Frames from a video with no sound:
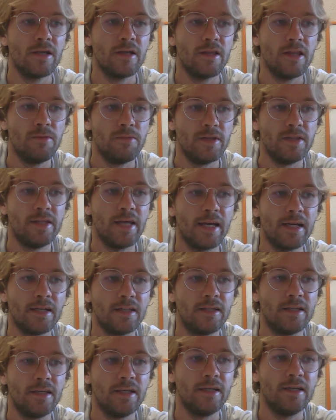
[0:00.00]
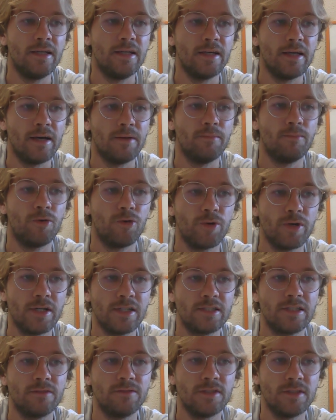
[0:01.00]
the mundanity and
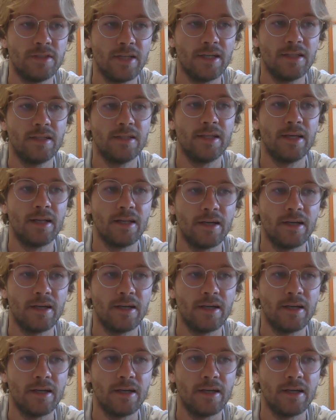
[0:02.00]
boringness of his day-to-day